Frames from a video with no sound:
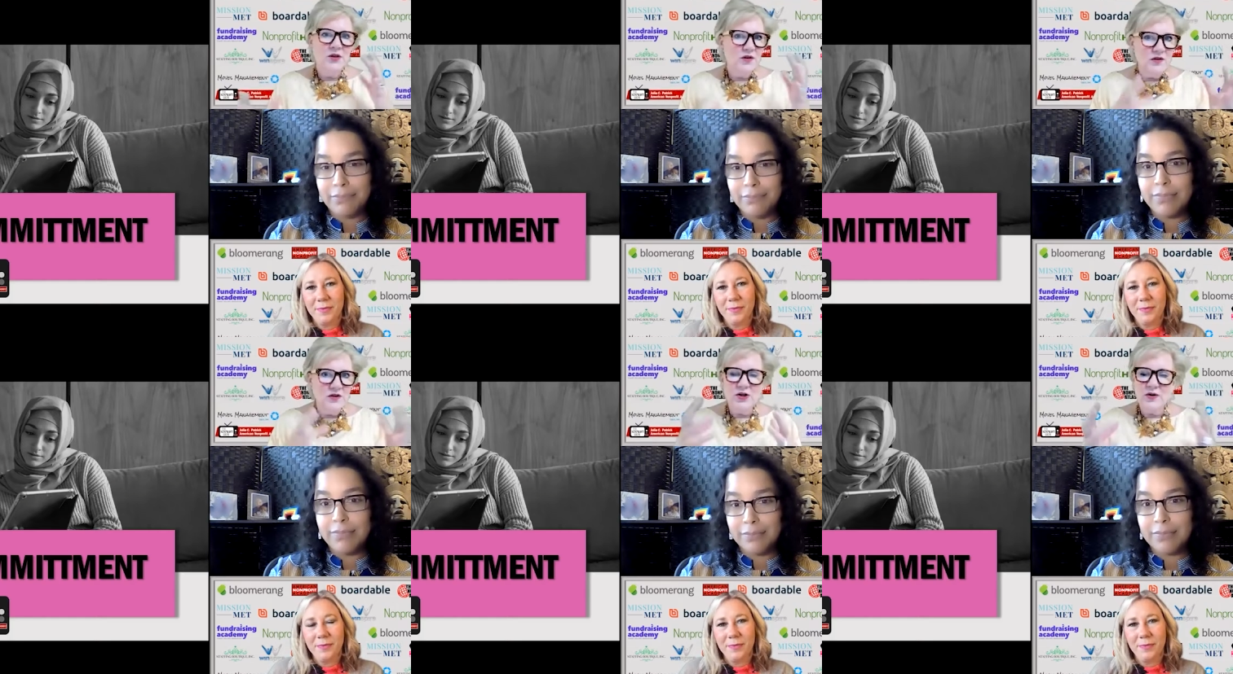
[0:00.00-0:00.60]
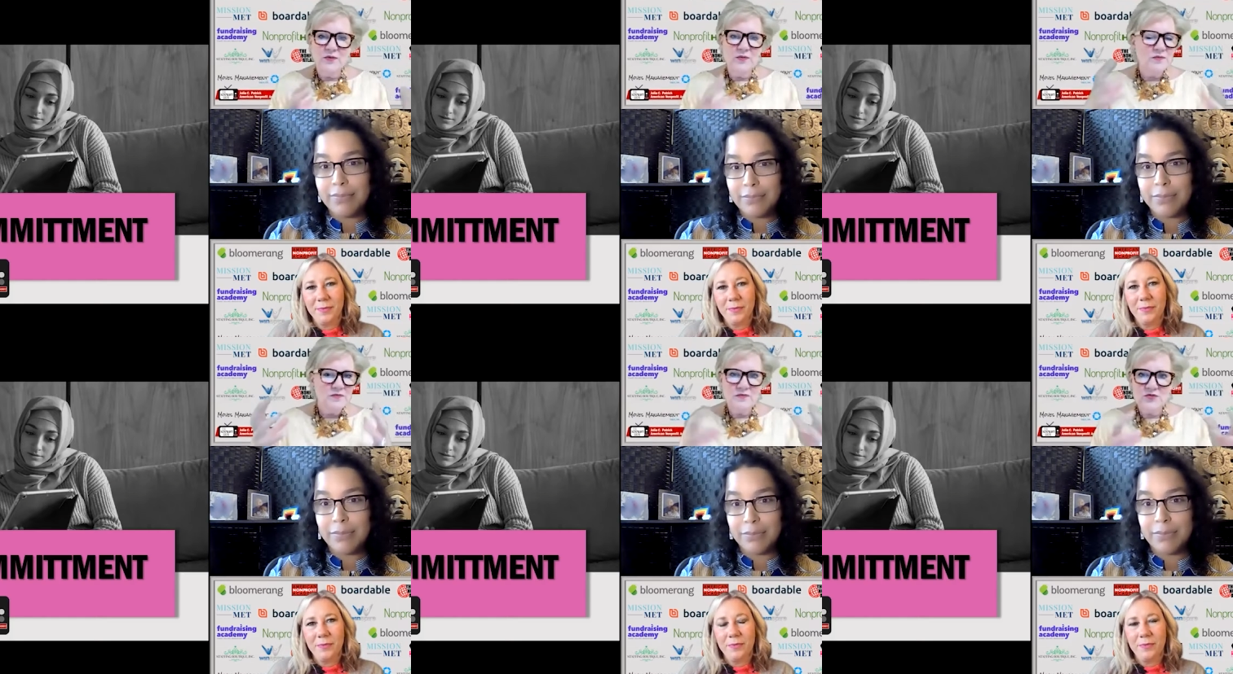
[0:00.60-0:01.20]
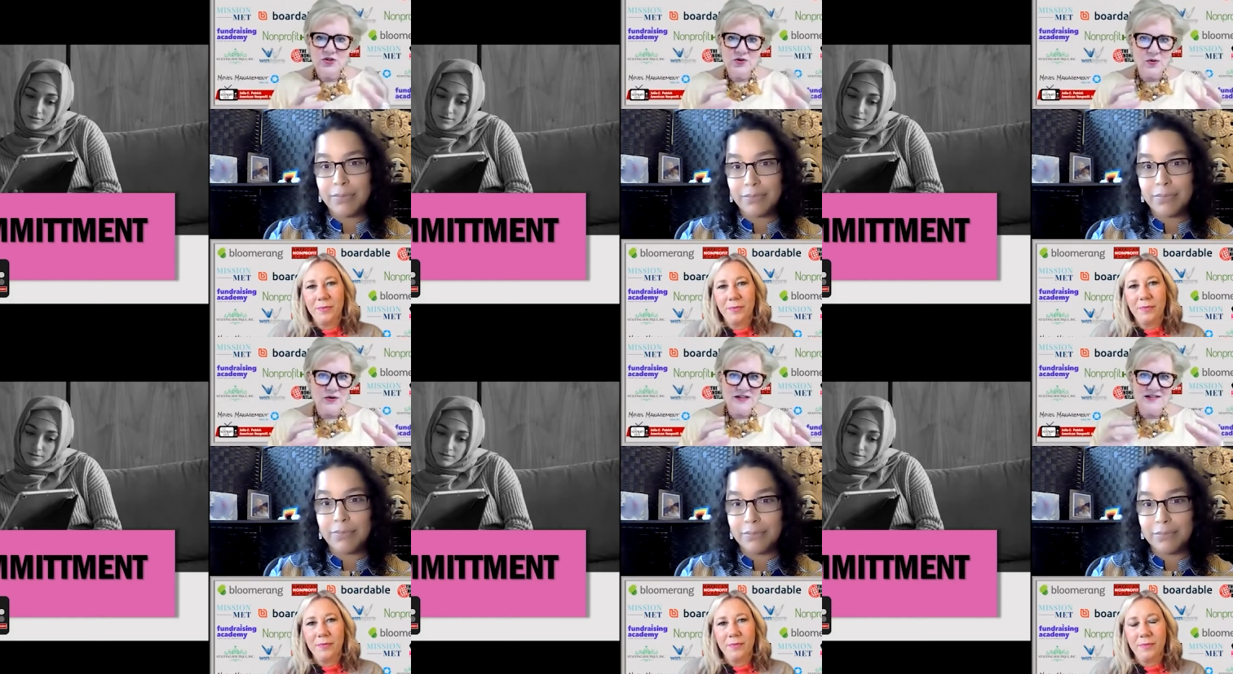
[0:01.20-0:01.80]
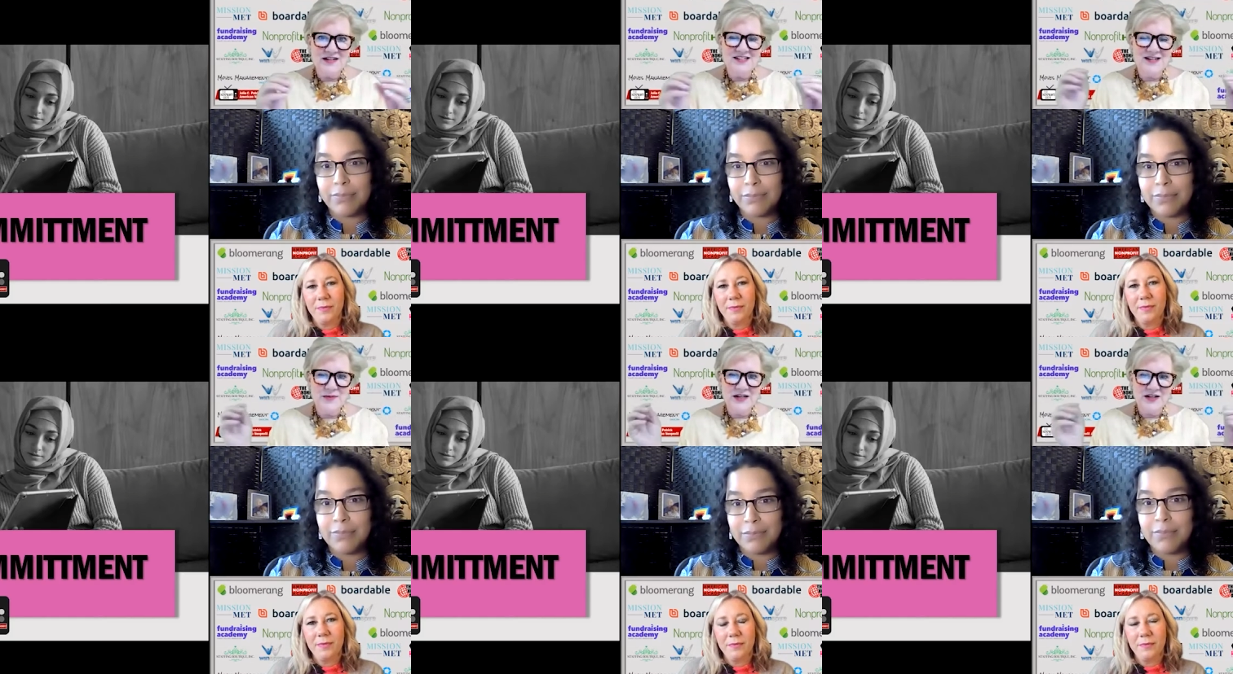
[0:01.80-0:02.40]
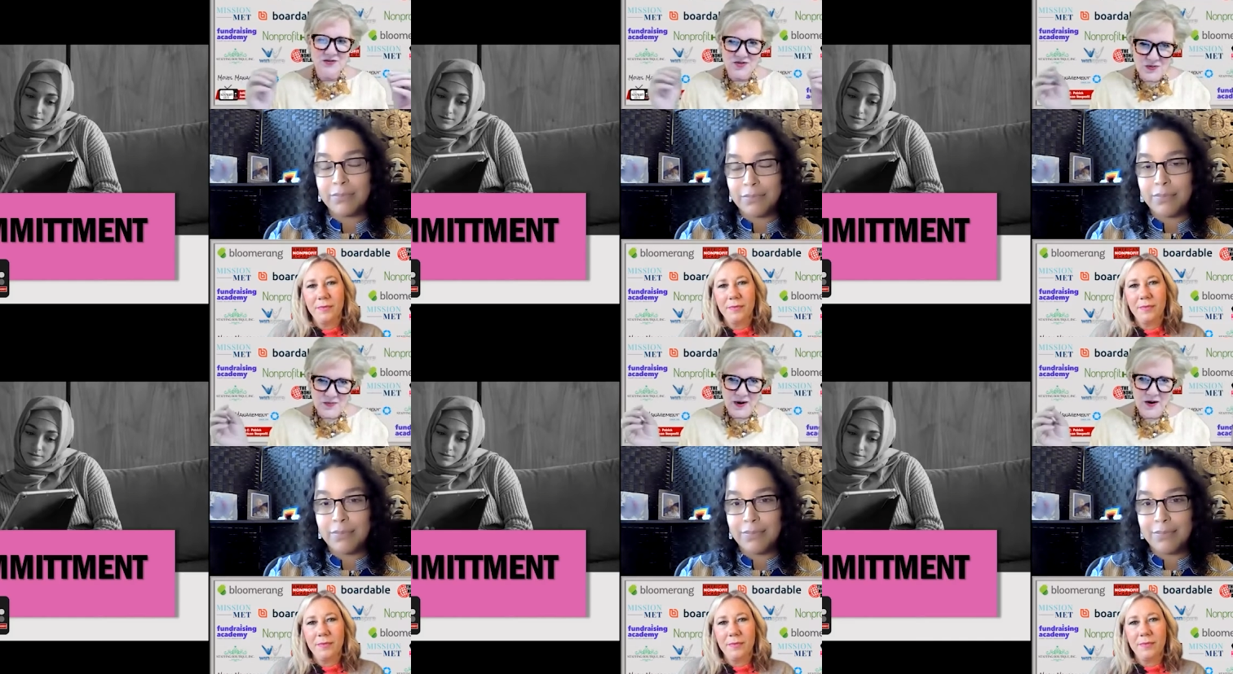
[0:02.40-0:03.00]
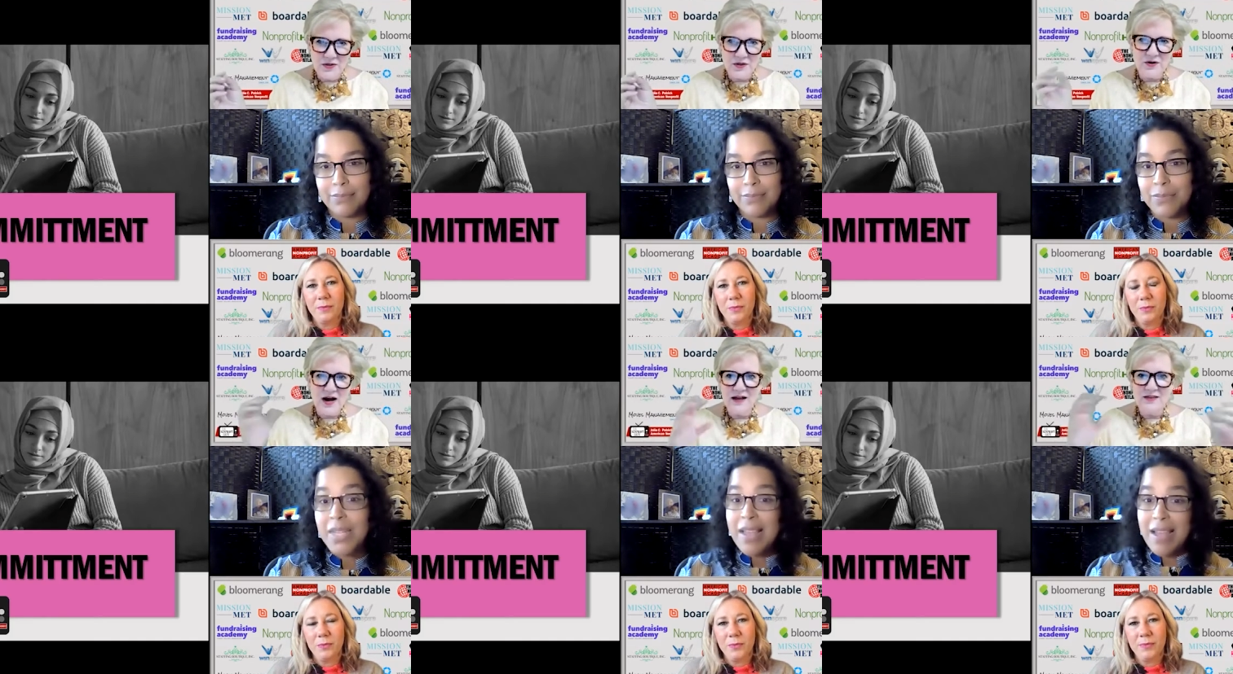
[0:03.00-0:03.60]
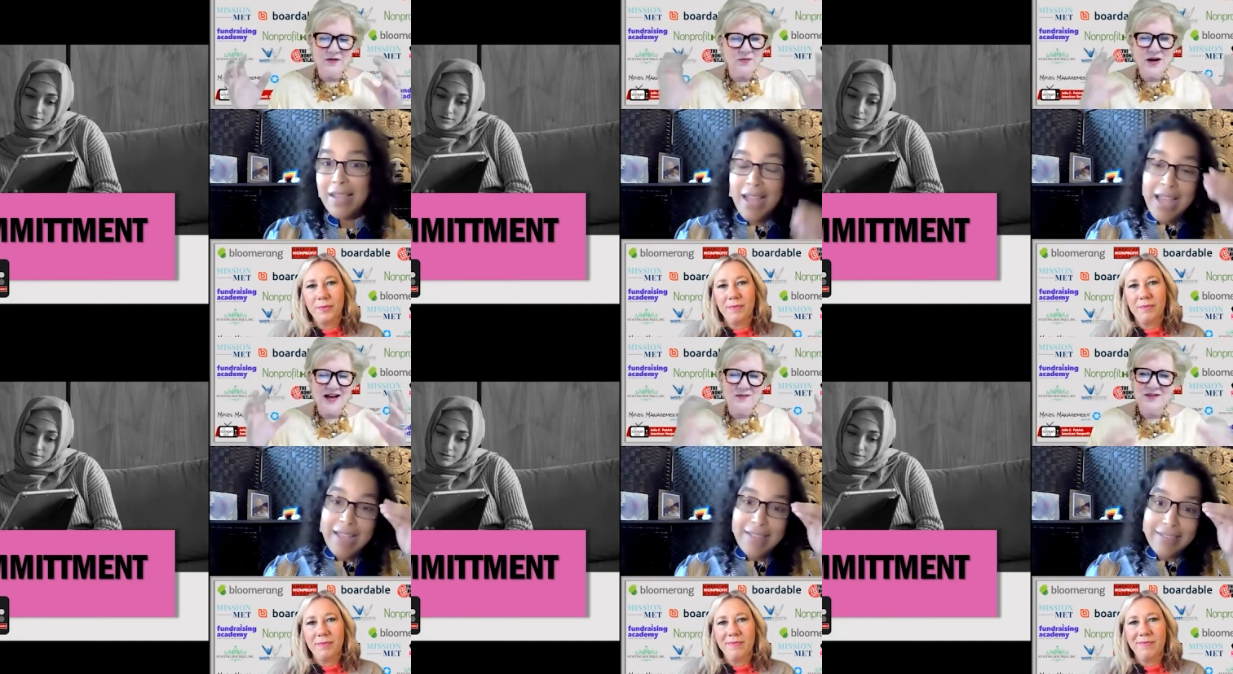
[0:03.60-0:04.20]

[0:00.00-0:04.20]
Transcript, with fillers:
Speaker 1: you know, to your organization? I mean, can you do both or either? what,